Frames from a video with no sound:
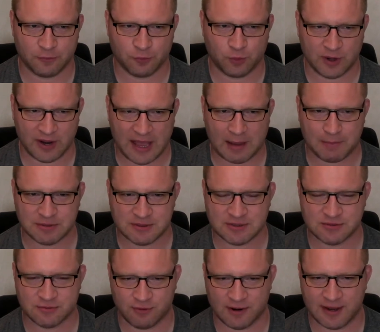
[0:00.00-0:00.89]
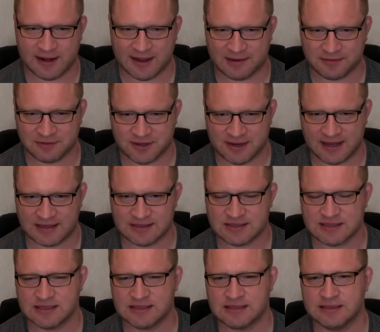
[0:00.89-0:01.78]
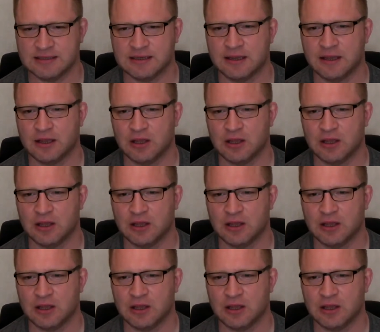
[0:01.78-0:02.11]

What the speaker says: what happens right after that scene,